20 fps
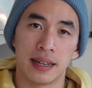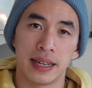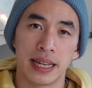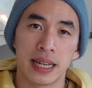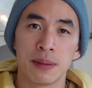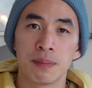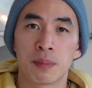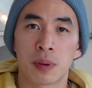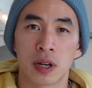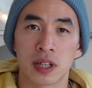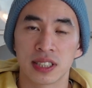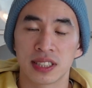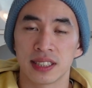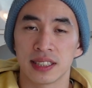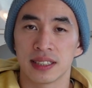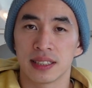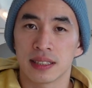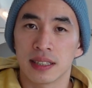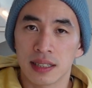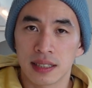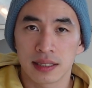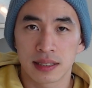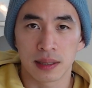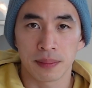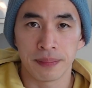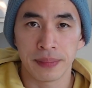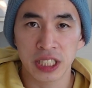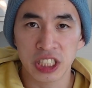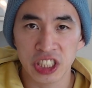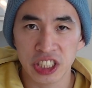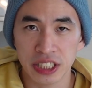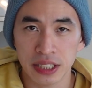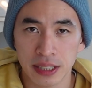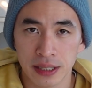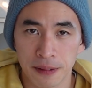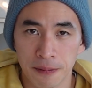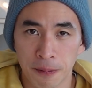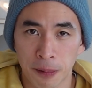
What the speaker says: in-person submission.